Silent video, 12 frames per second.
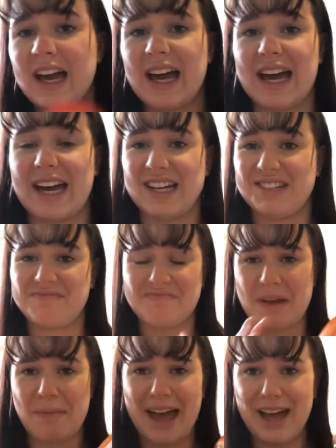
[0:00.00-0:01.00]
And
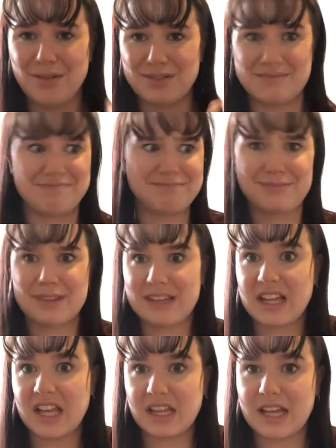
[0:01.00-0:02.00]
a pound.
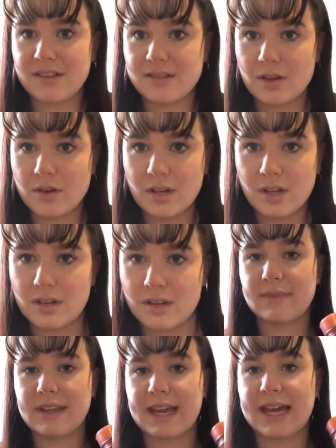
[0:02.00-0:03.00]
Like, that's so good.
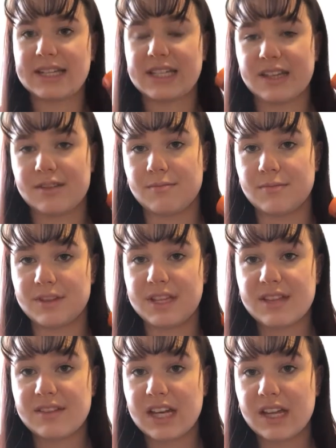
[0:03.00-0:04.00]
I had to get some
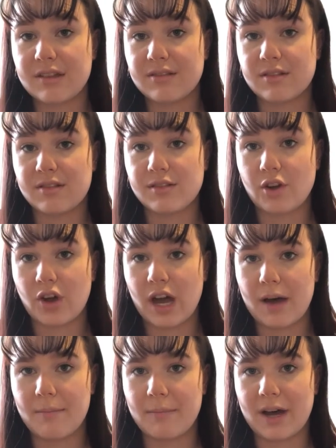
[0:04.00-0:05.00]
seasonings to stock
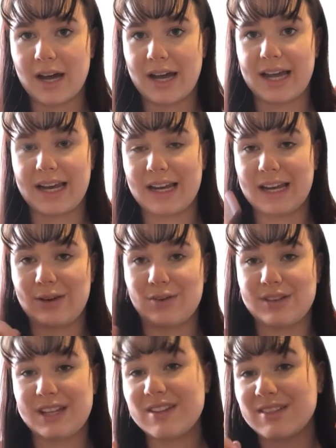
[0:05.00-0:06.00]
up my
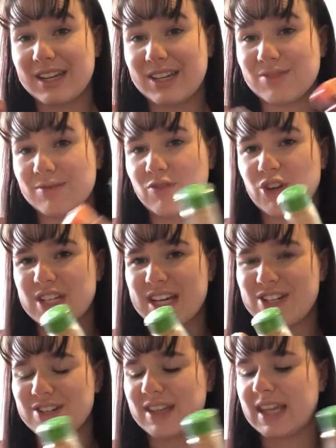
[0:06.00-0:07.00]
little seasoning
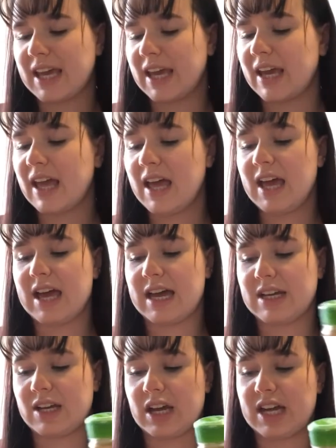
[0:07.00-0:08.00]
rotation thing.
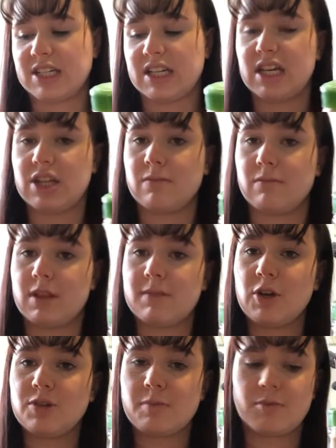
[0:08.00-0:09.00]
And I had to get some
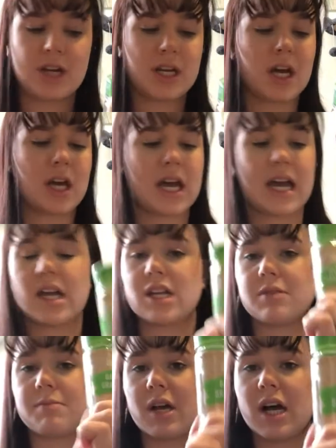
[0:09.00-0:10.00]
smoked paprika
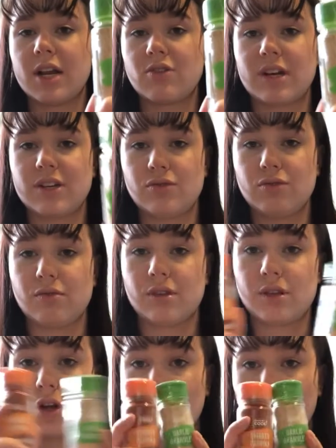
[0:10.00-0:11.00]
and some garlic granules,
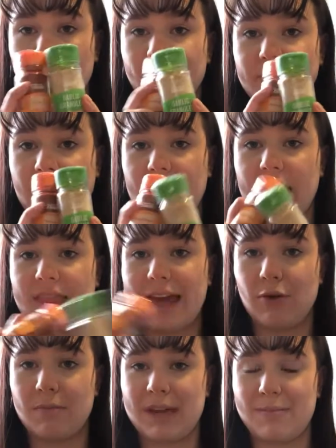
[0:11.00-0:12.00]
so
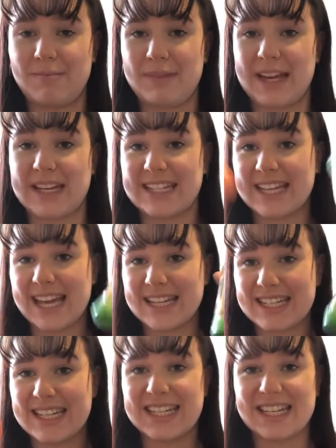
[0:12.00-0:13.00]
they will be being
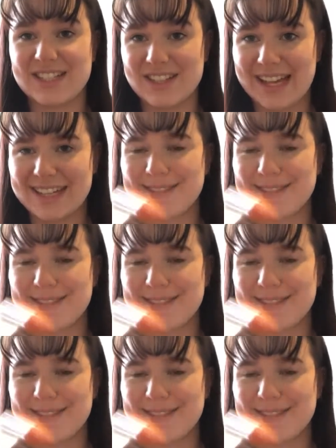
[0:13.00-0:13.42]
decanted into that.